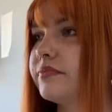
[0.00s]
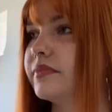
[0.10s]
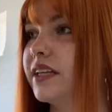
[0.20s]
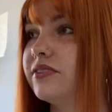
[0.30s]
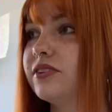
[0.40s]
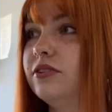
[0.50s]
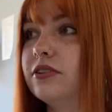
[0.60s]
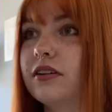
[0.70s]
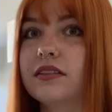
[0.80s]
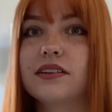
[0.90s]
There's still a lot
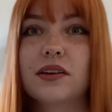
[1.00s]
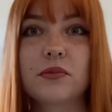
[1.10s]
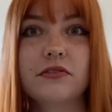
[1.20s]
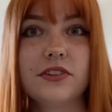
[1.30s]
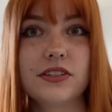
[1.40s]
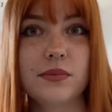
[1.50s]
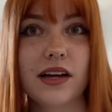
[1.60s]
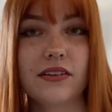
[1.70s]
of things I'm confused about